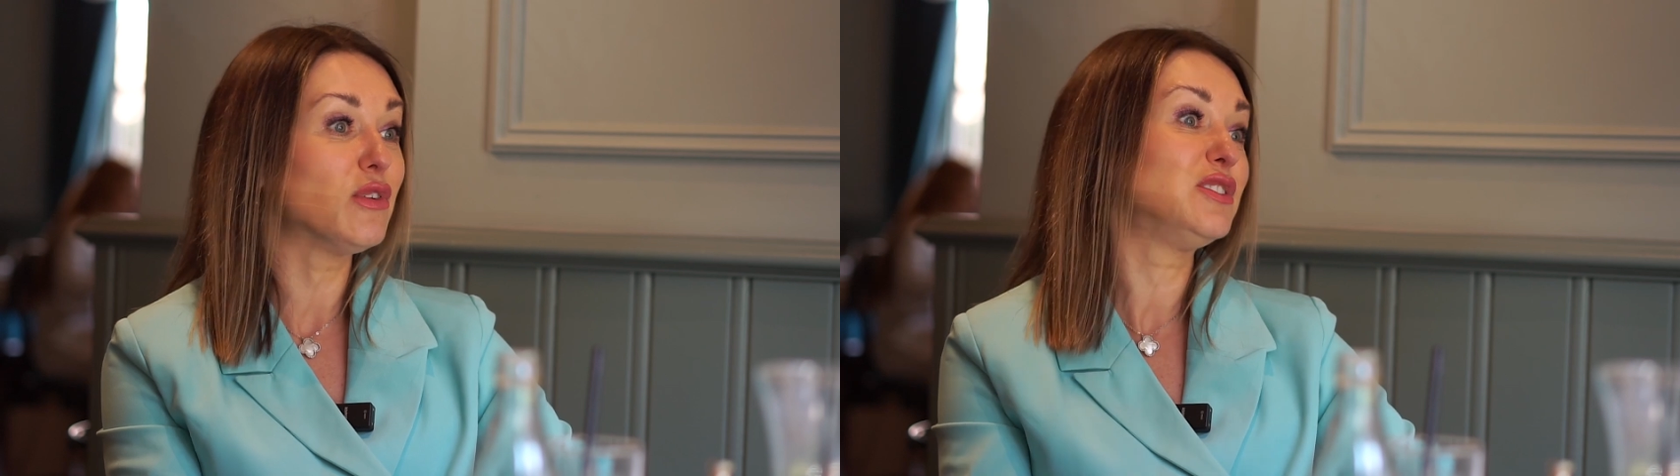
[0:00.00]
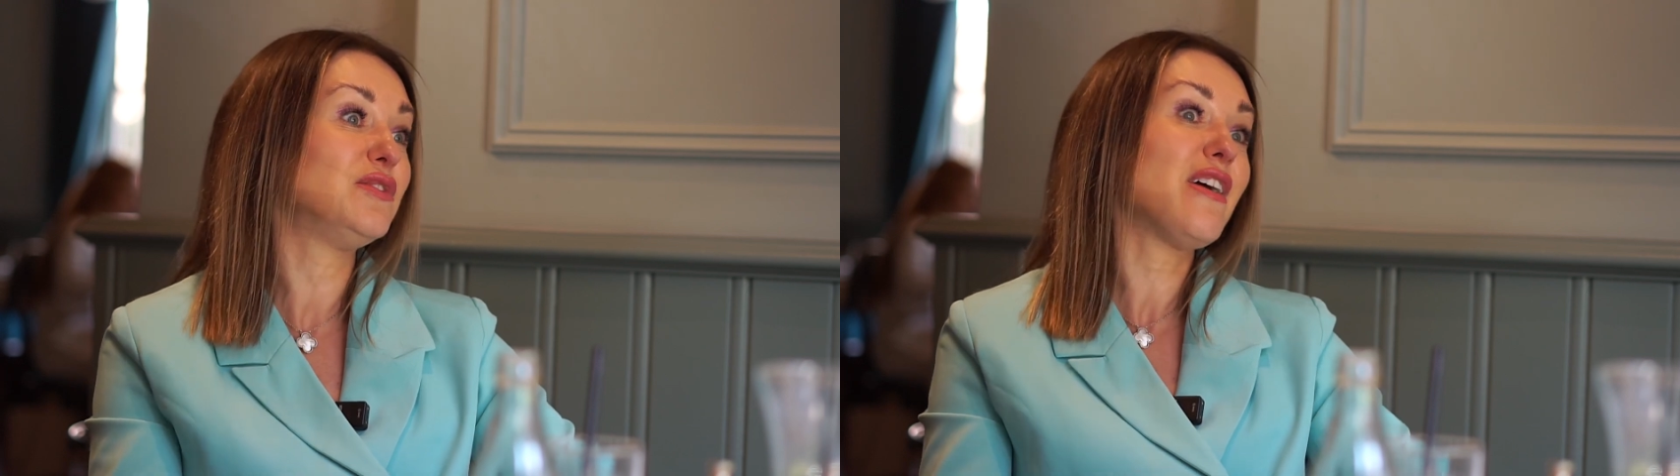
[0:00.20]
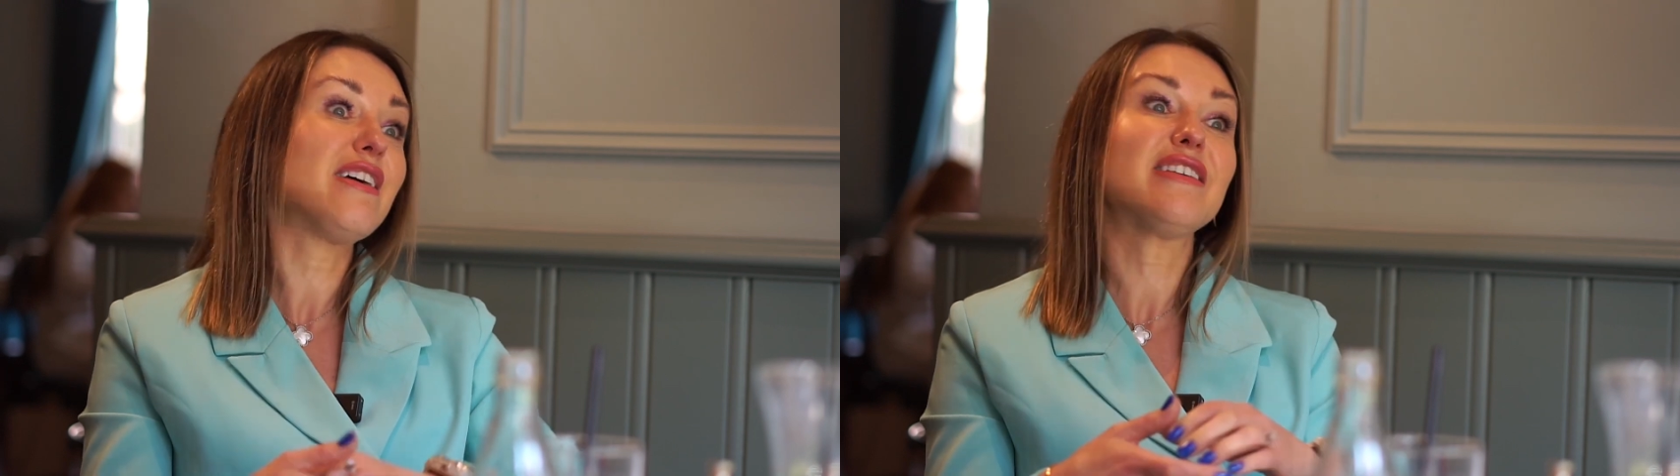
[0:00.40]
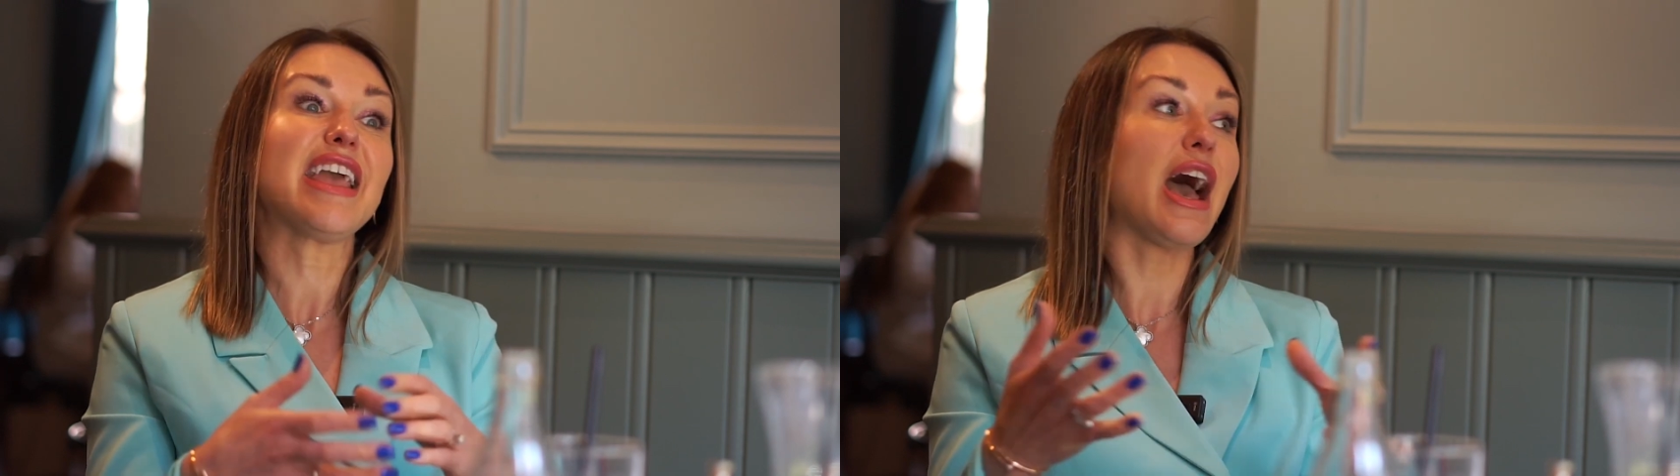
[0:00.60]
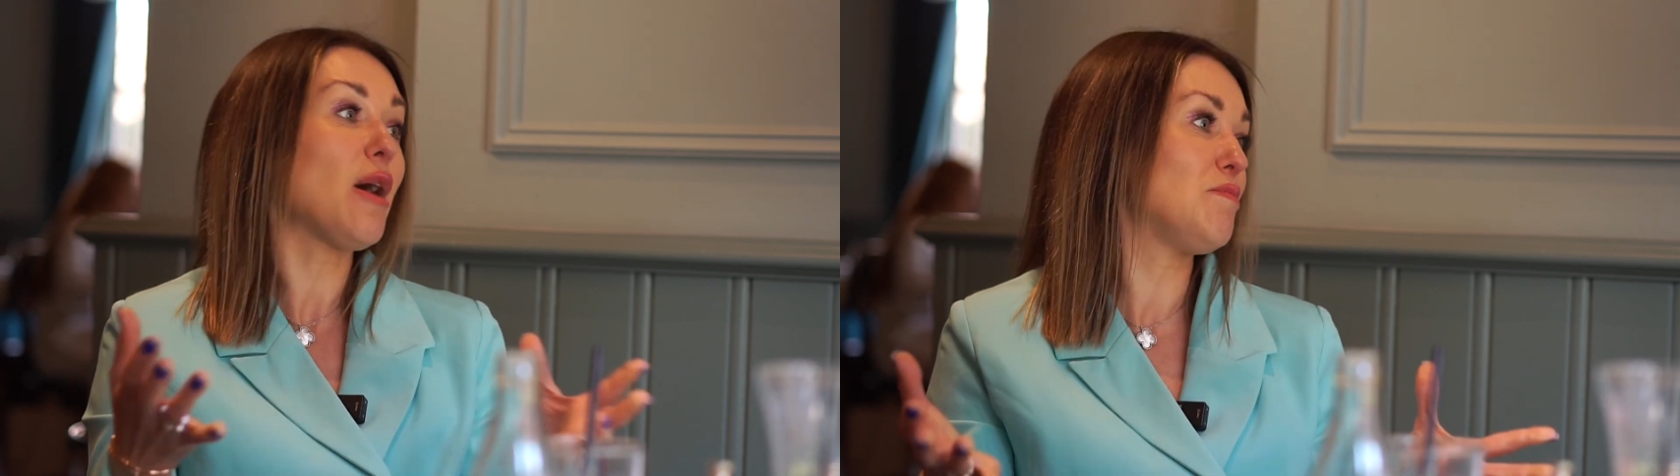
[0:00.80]
was very
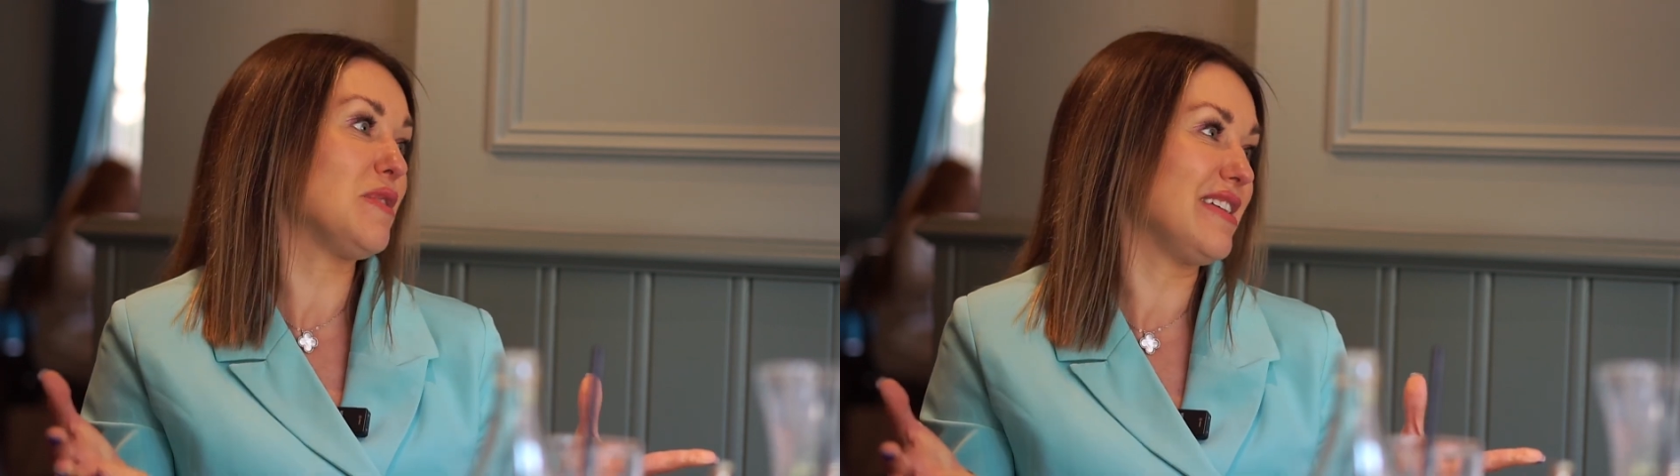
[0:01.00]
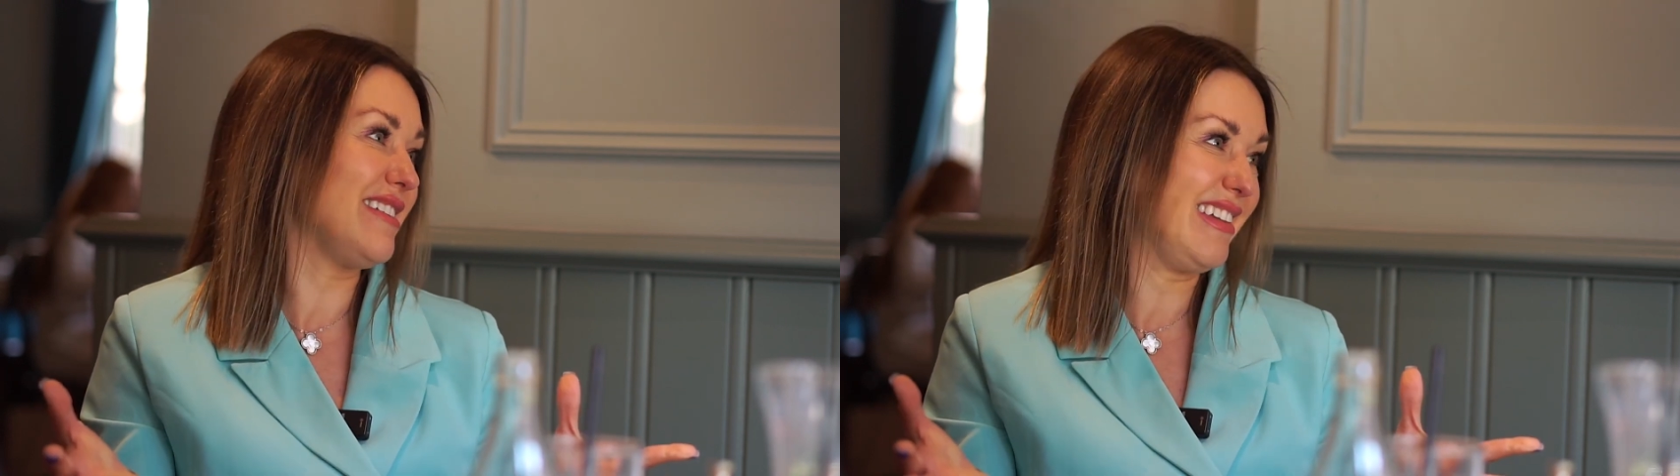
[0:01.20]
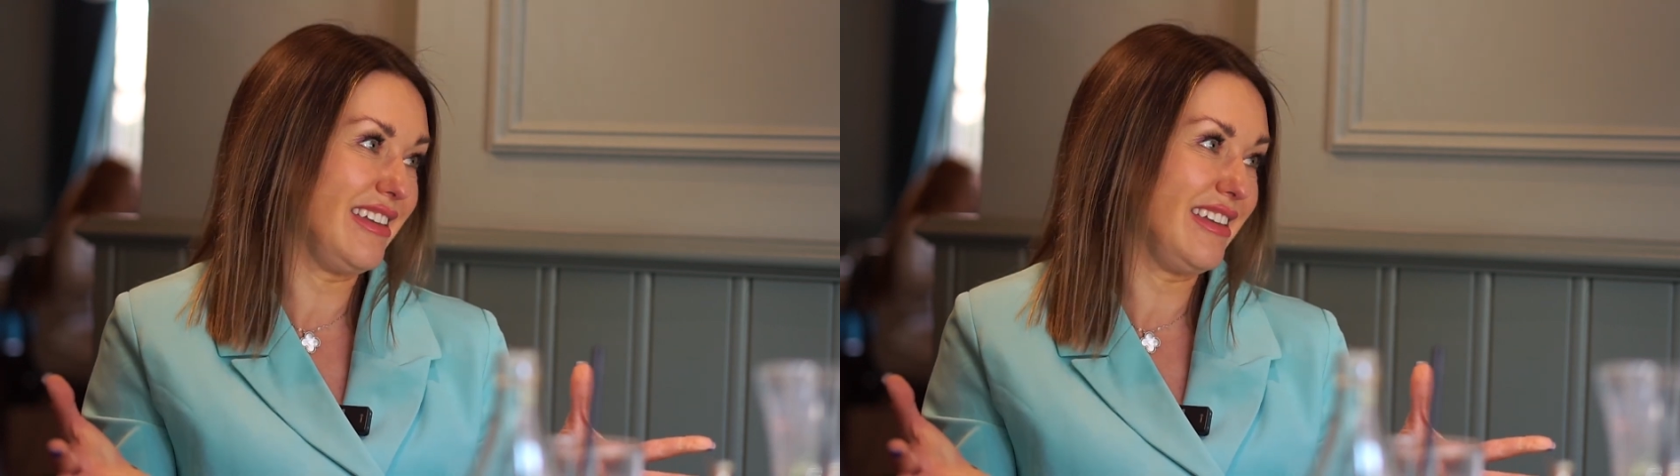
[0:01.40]
happy